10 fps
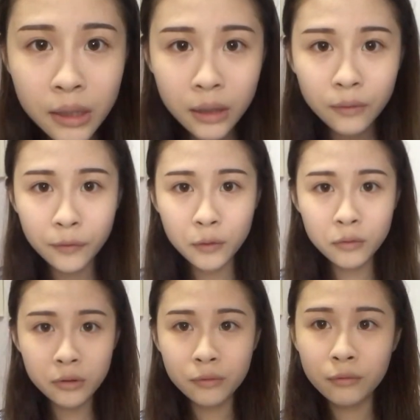skin
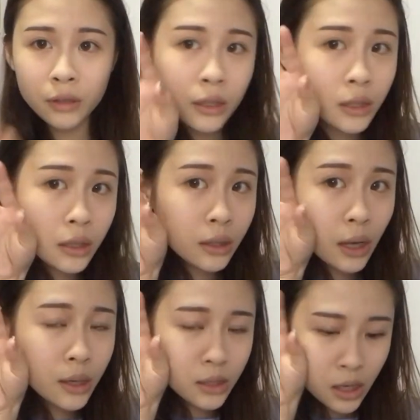feels really
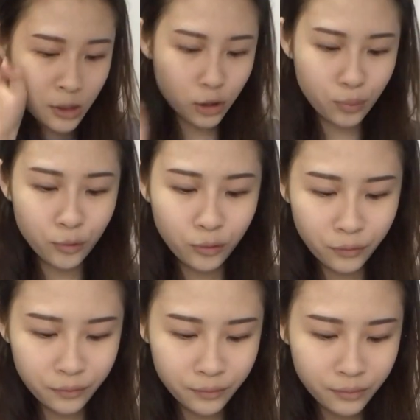nice and smooth,
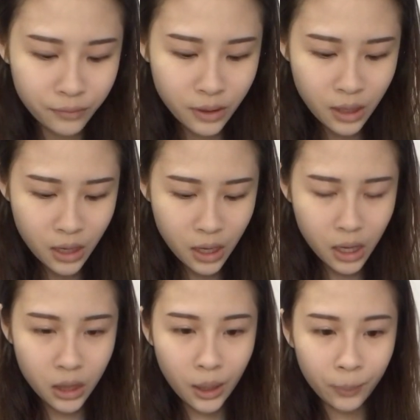
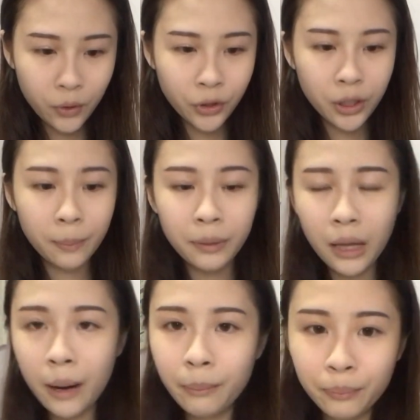and I'm gonna
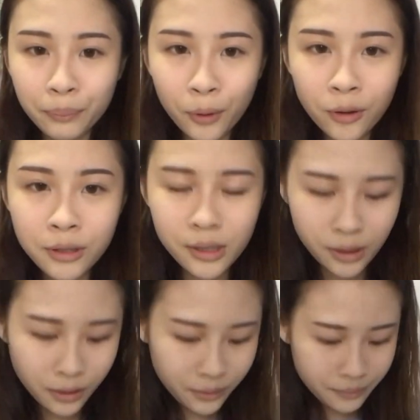apply
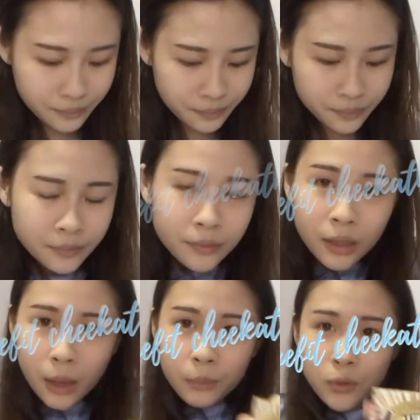bronzer.
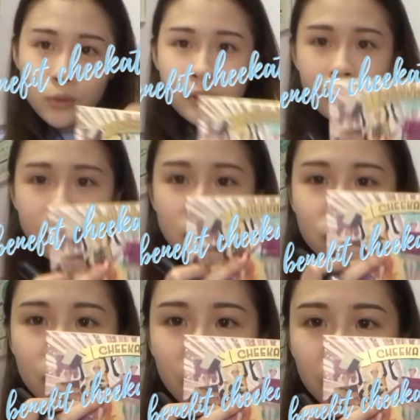I'm using this
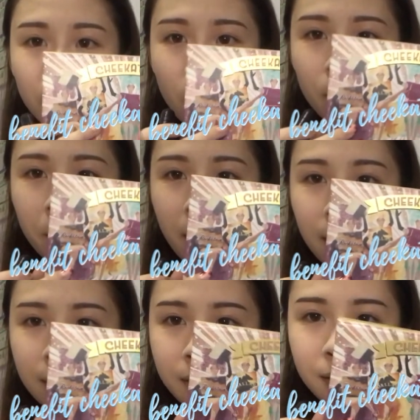Chicatone
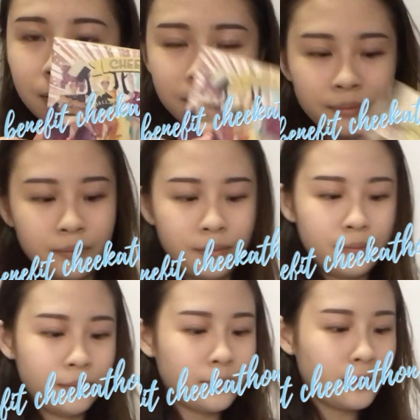palette,
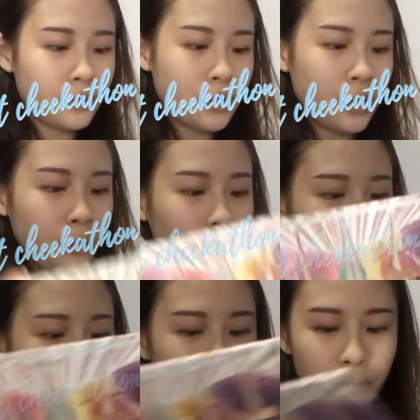and I'm
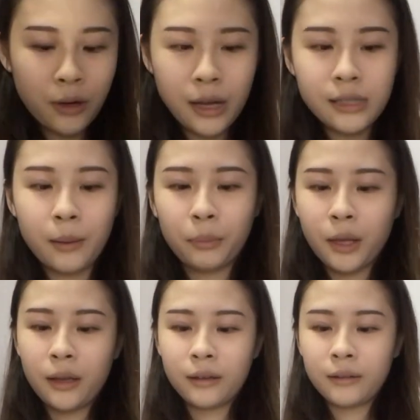gonna tell you guys
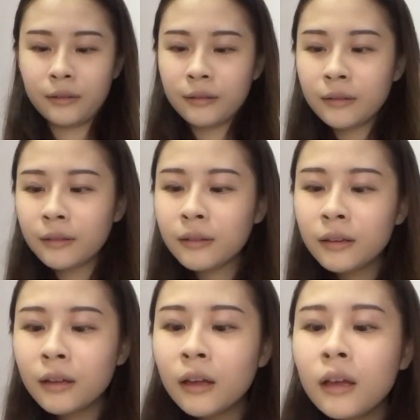something.
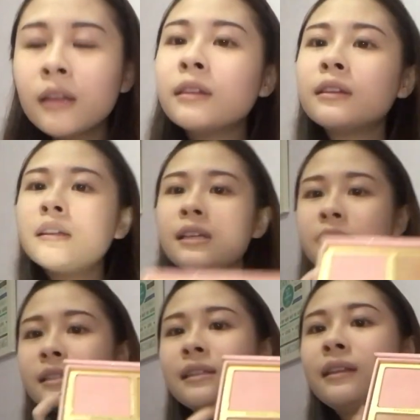
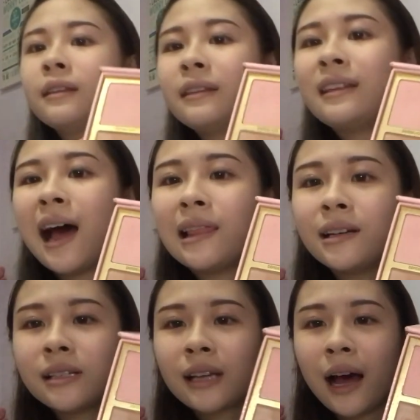This
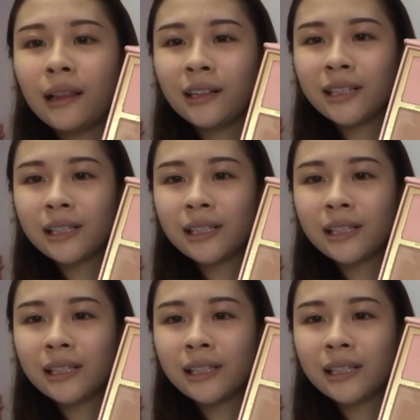Dallas color